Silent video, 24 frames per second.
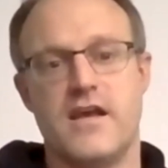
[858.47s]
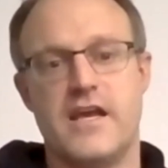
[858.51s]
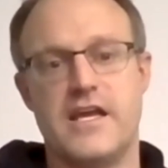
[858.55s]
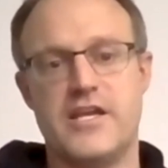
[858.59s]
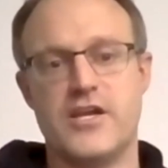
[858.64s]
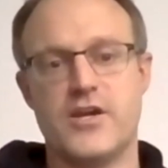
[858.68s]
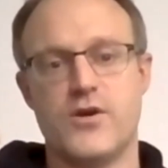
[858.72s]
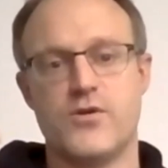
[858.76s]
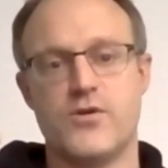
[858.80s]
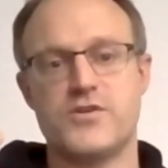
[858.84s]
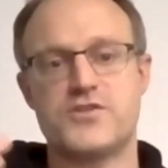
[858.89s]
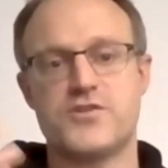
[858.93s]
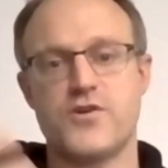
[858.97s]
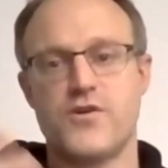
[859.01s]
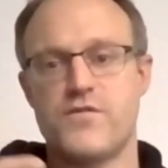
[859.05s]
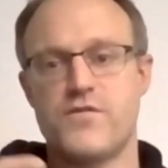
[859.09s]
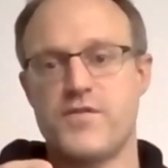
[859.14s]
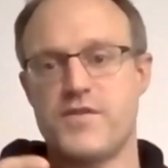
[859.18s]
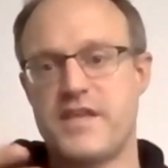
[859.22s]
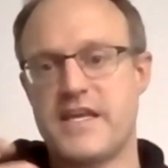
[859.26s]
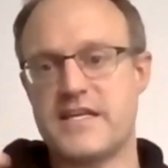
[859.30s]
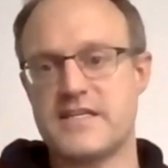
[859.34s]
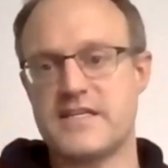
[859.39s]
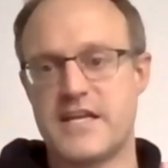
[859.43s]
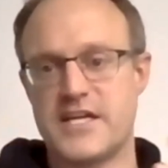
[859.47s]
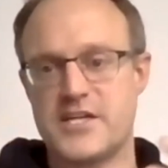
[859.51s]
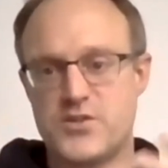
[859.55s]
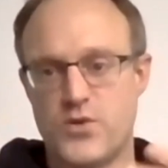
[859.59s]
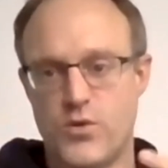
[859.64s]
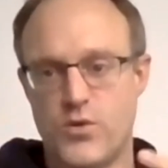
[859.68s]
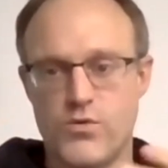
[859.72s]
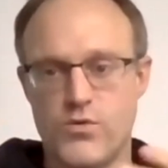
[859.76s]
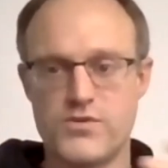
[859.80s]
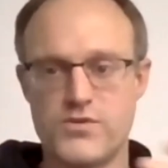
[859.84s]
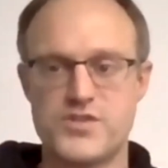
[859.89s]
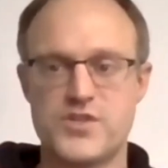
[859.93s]
And so for things like
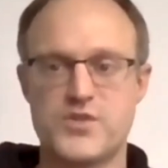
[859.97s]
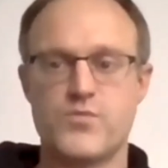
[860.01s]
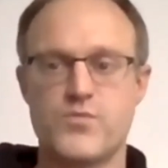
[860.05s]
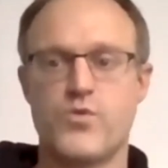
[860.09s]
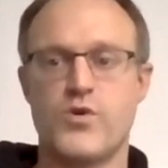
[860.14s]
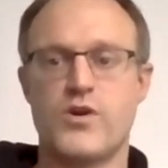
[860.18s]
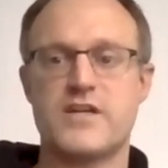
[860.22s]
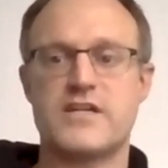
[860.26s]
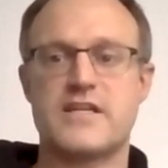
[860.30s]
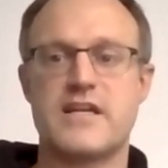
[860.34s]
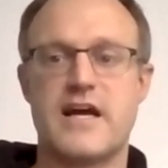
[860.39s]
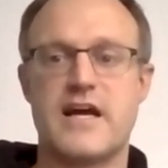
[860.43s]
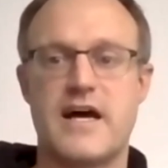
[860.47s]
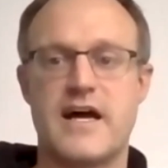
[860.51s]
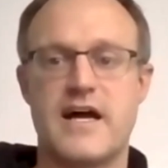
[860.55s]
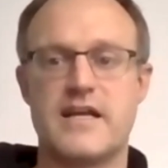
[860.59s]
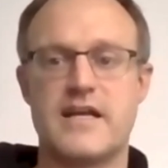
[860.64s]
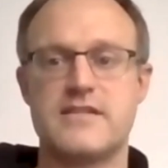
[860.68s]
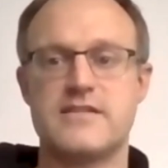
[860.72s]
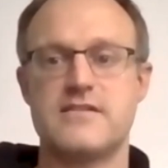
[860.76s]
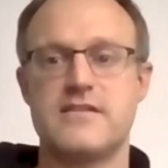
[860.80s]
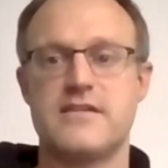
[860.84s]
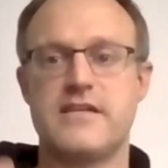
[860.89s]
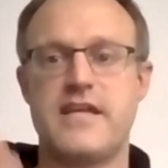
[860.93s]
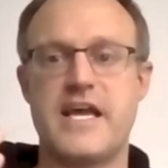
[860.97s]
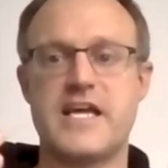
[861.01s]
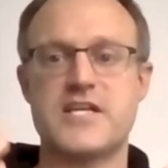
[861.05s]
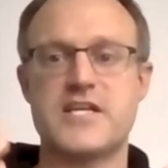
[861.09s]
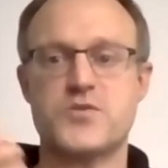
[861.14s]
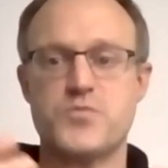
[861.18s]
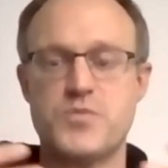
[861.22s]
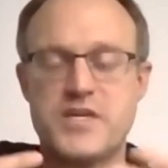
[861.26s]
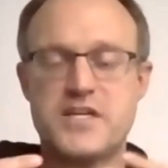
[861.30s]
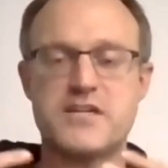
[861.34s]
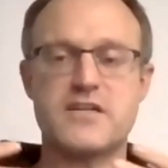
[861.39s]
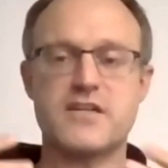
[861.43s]
doors and whatnot,
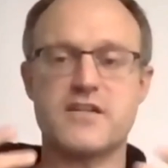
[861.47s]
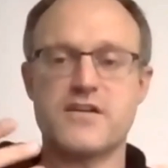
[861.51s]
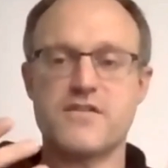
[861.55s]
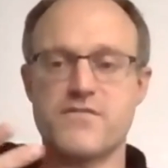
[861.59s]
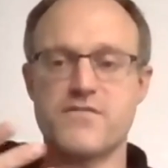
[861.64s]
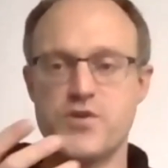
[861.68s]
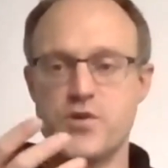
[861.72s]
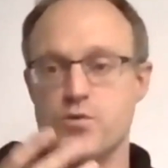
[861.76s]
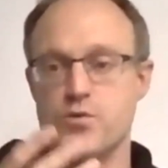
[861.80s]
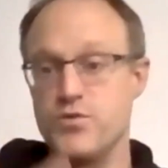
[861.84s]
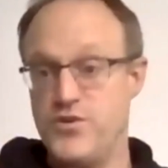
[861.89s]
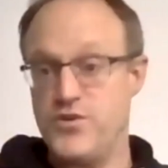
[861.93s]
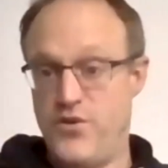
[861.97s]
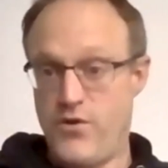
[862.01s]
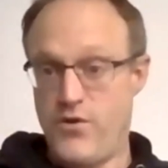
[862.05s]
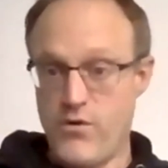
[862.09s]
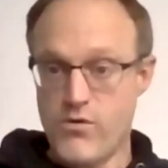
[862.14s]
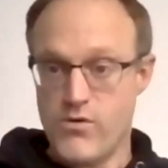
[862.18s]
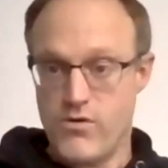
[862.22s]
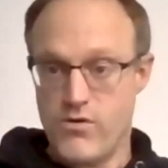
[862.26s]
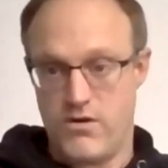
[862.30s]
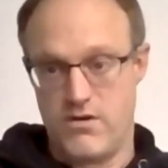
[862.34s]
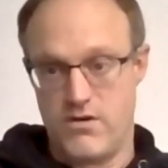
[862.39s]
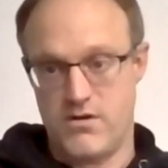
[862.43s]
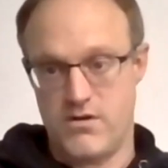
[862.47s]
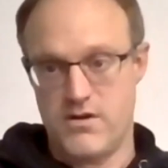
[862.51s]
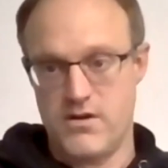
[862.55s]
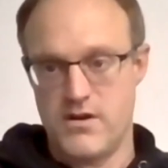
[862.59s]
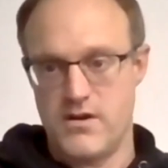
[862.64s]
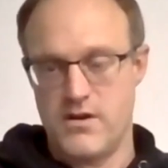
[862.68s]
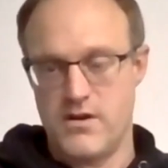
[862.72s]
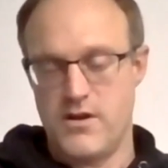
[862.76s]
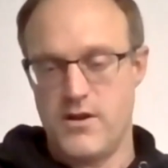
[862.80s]
yes, we can deliver you a door,